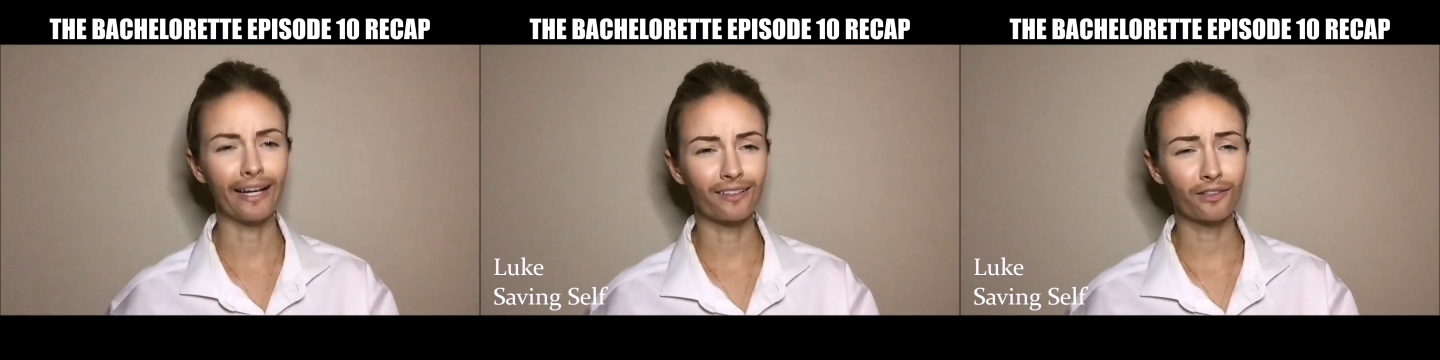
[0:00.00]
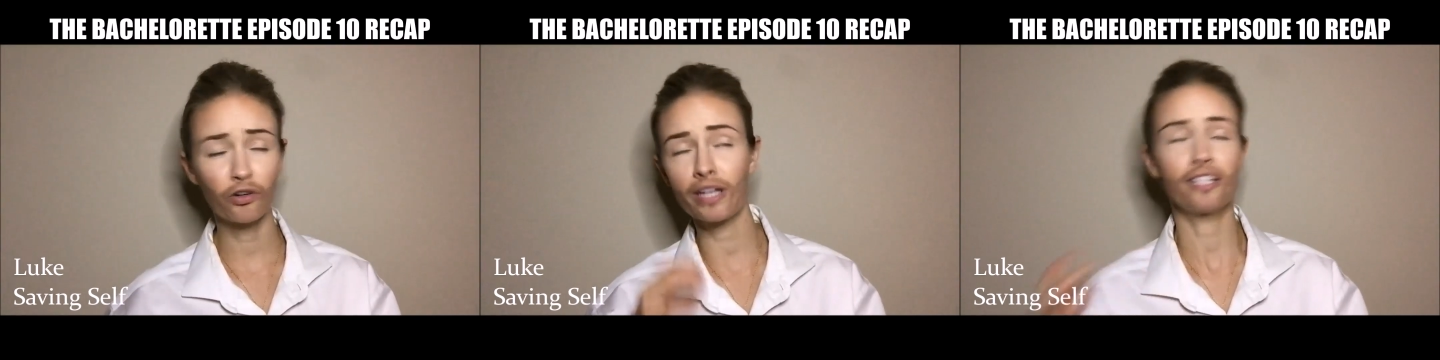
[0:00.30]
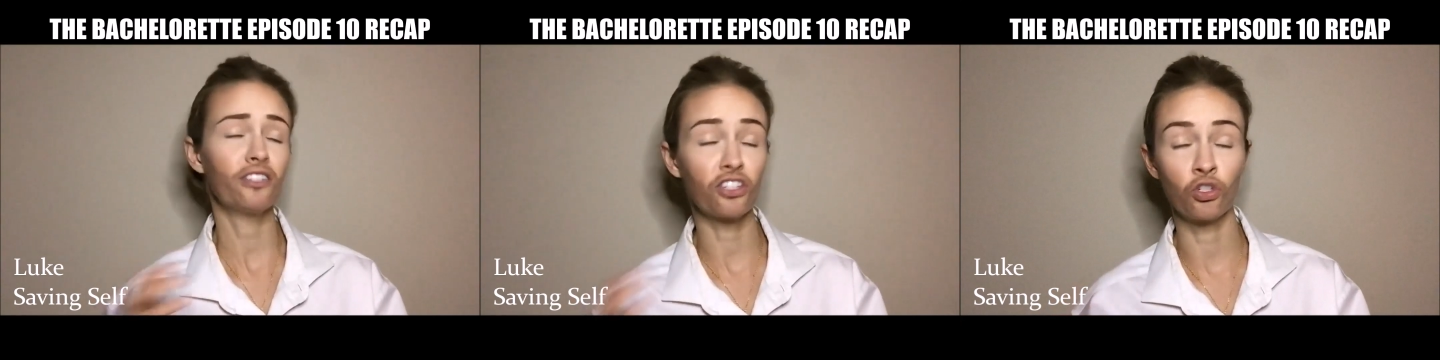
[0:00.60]
Like,
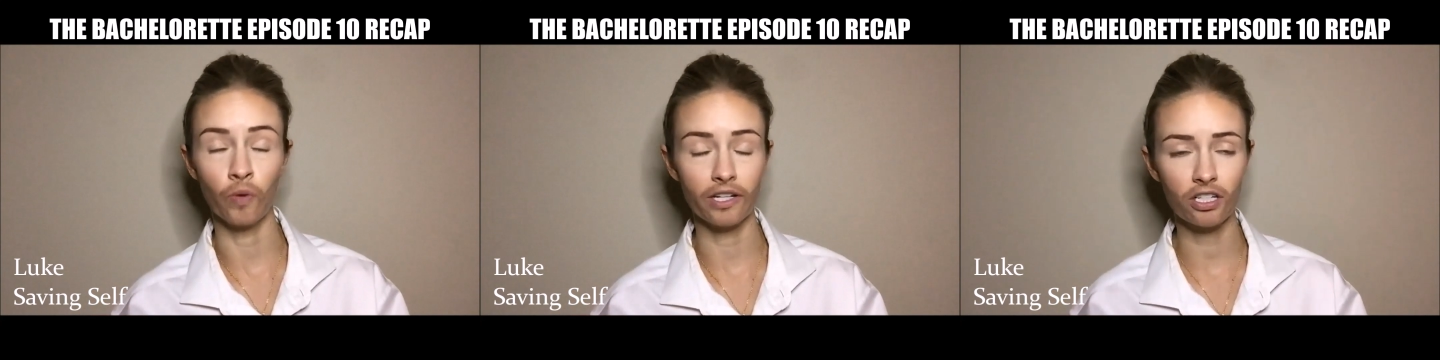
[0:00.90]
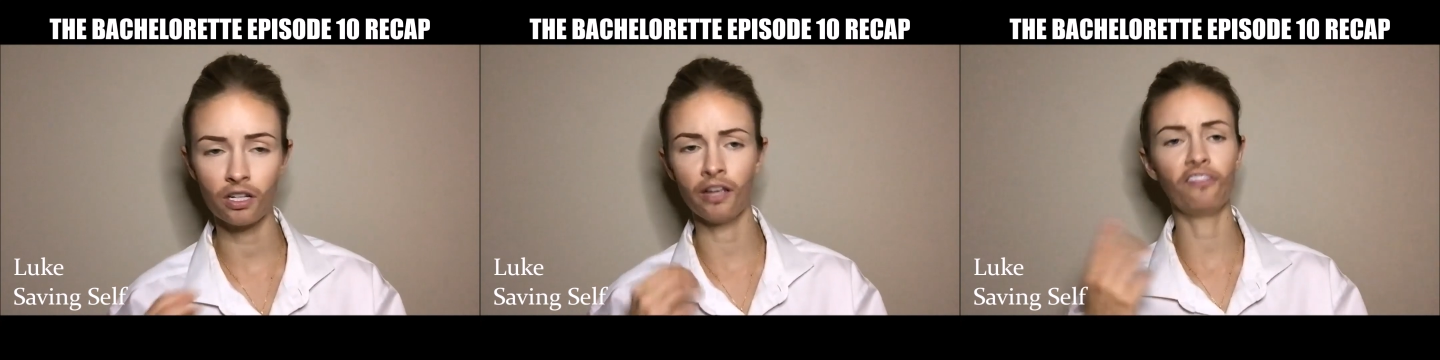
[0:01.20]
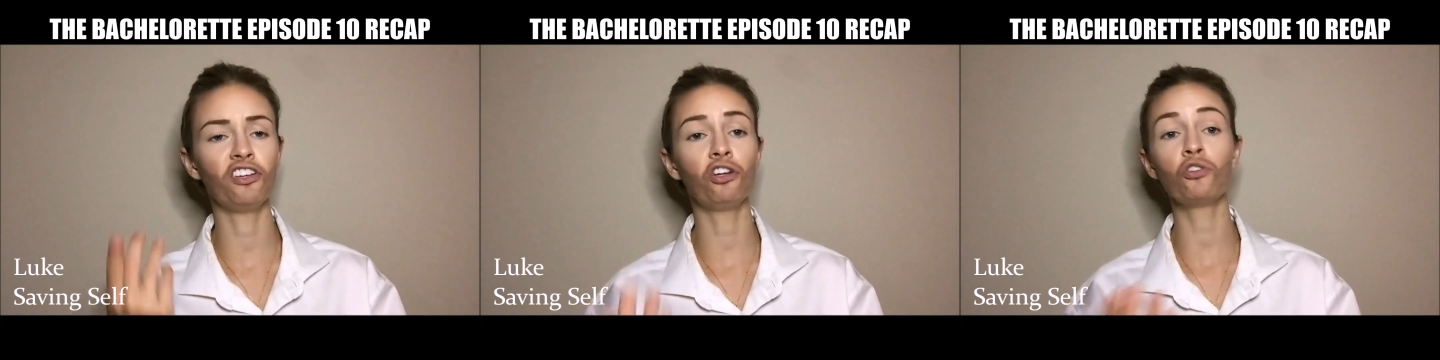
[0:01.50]
crazy situation.
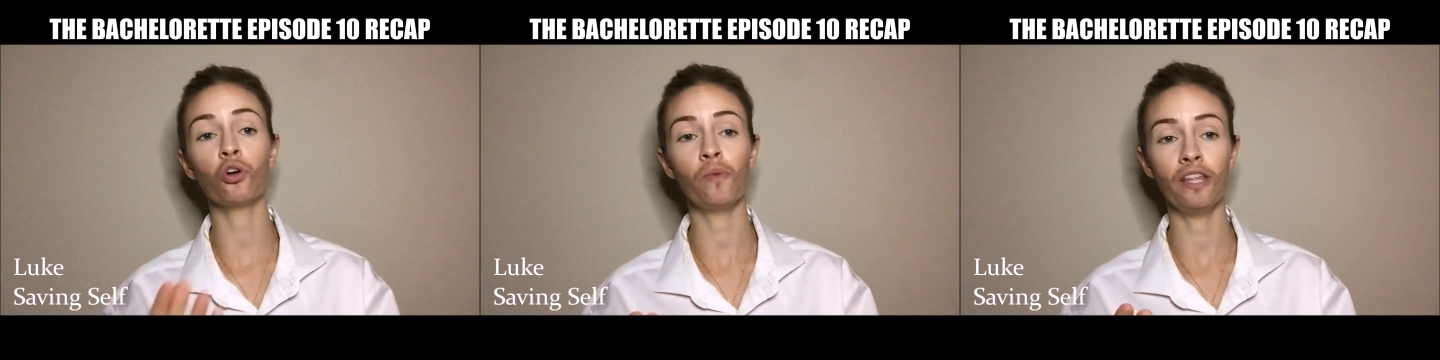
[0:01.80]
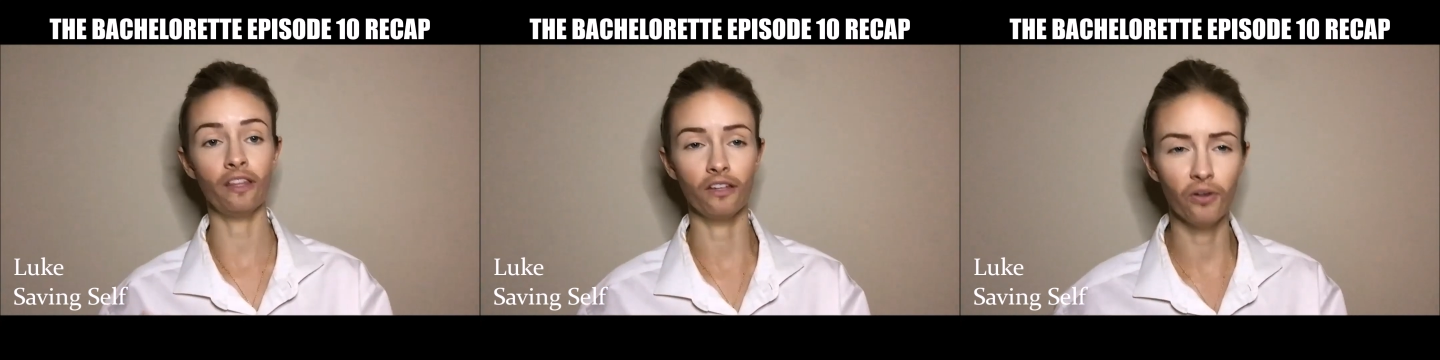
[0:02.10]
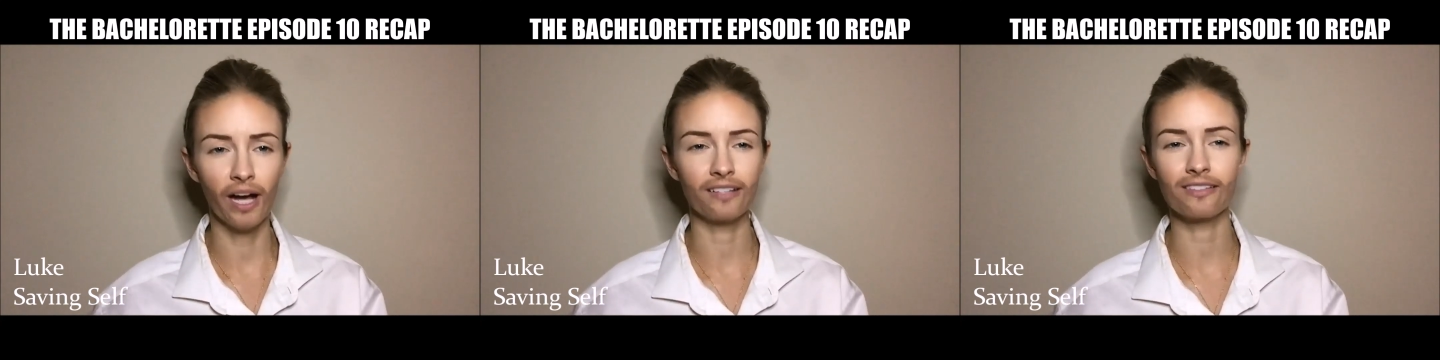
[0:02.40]
If you told me that
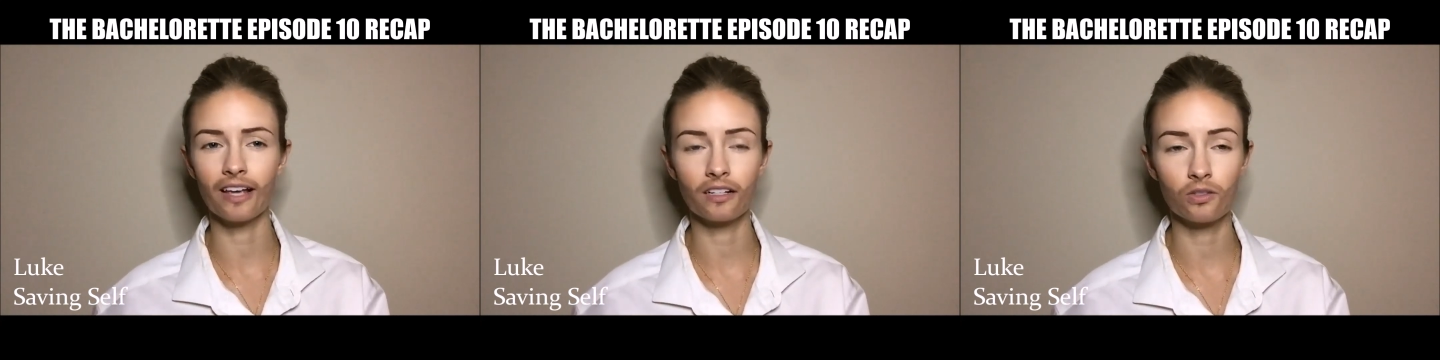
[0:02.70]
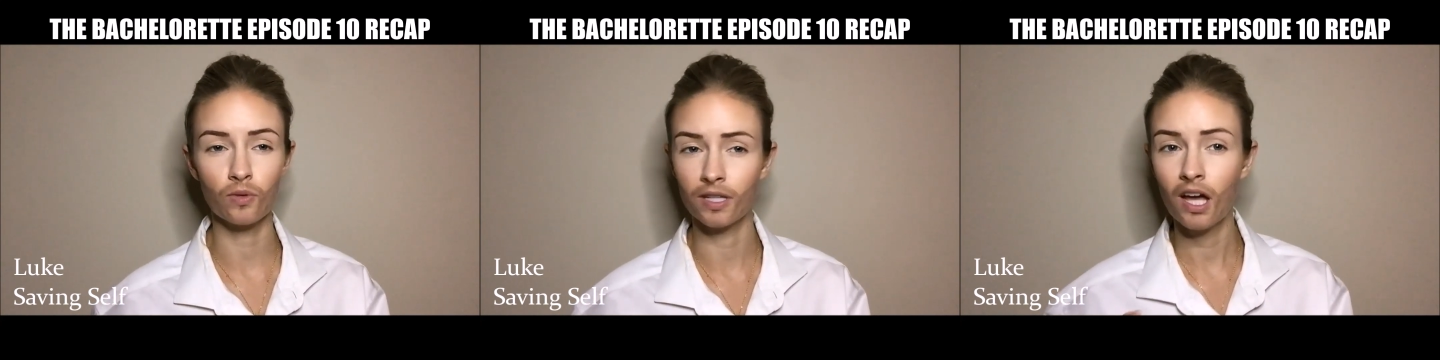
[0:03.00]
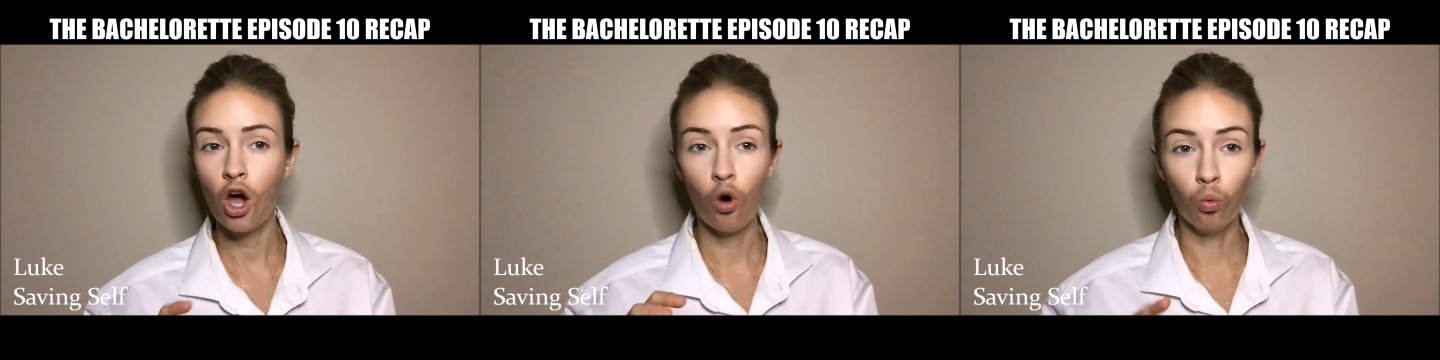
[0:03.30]
you had sex
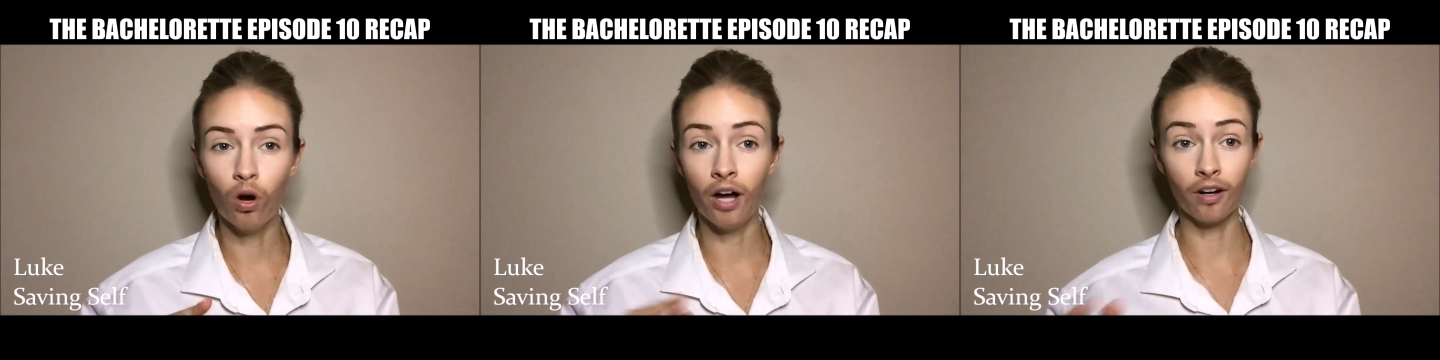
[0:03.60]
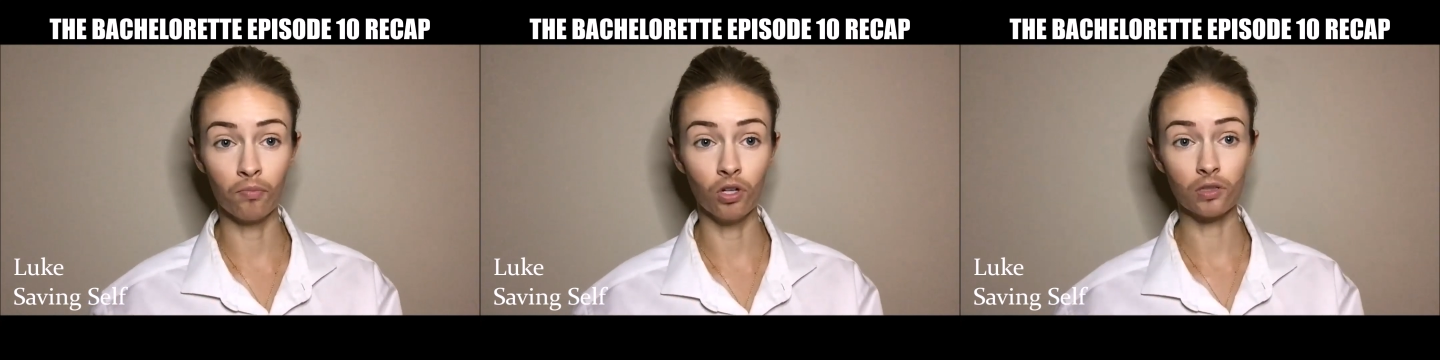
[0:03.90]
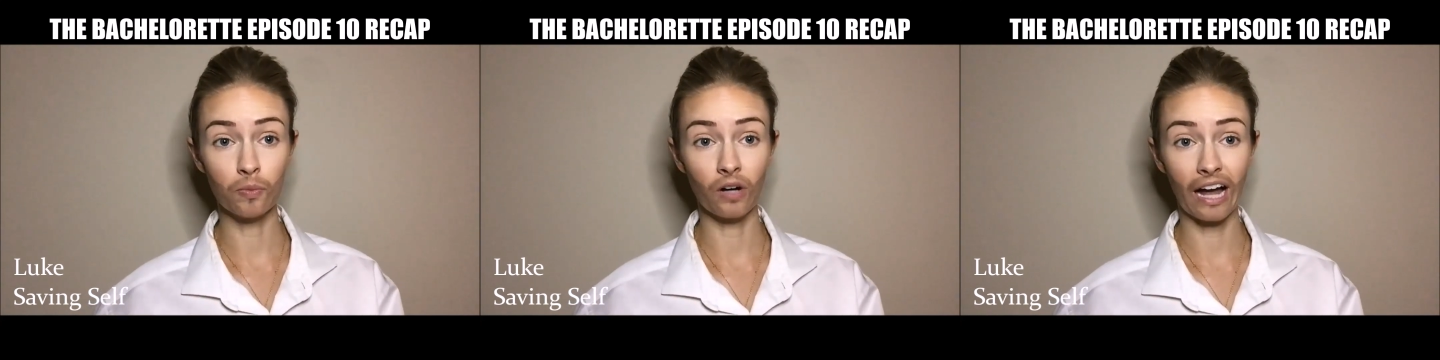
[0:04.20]
with one or
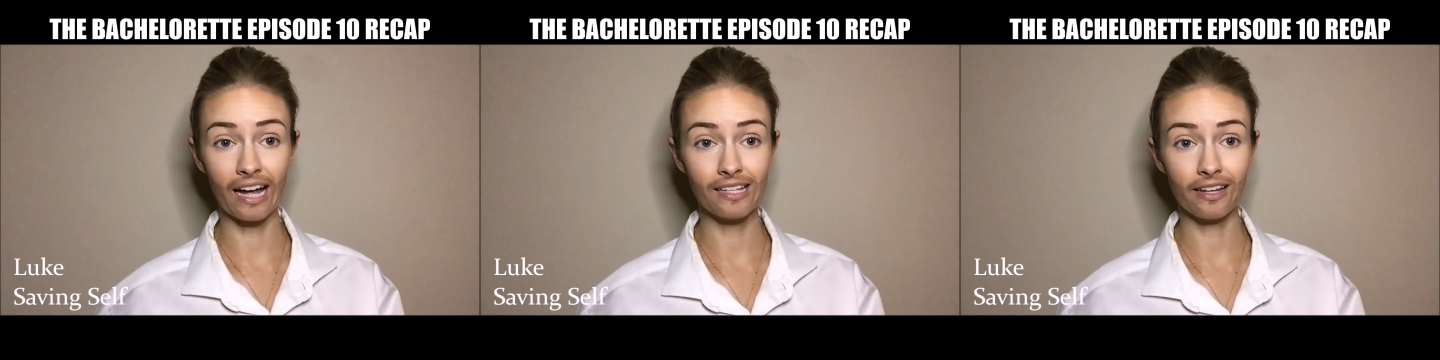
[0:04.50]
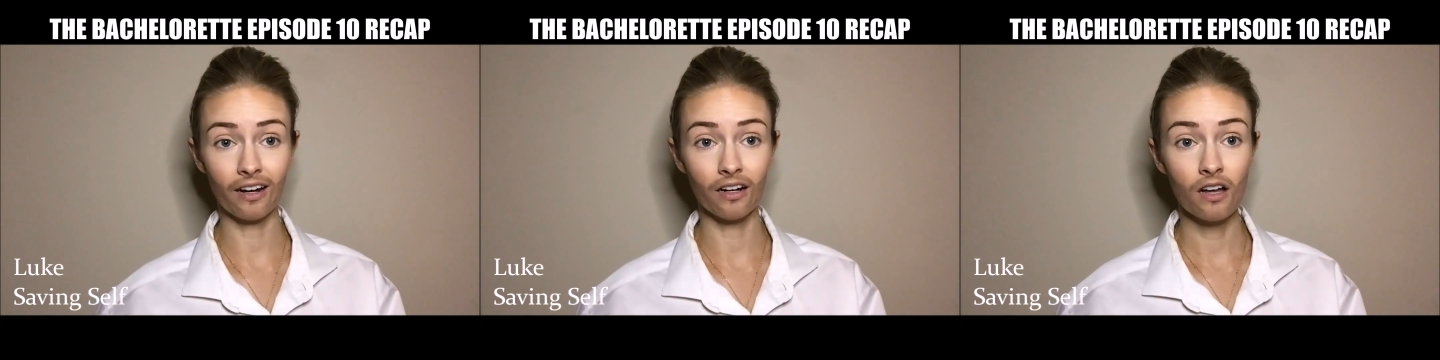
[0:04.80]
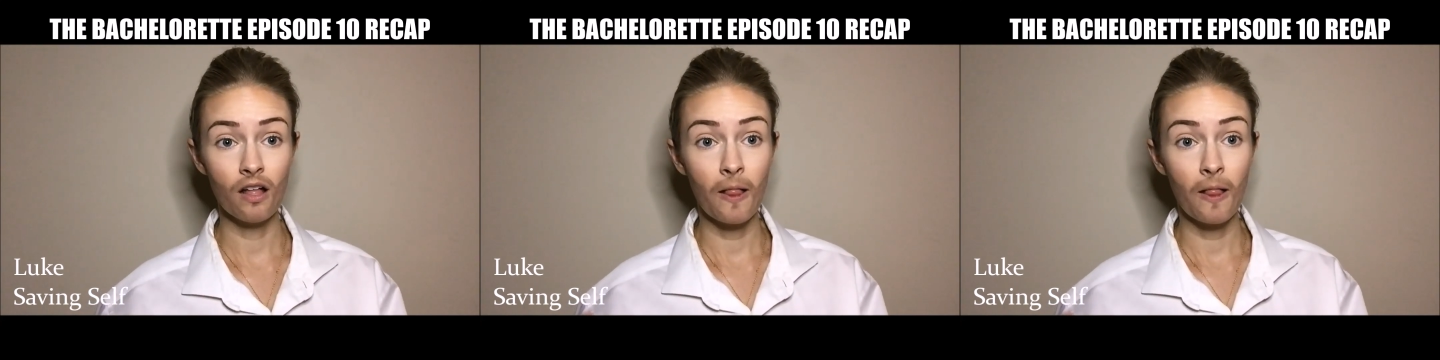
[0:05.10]
multiple guys here,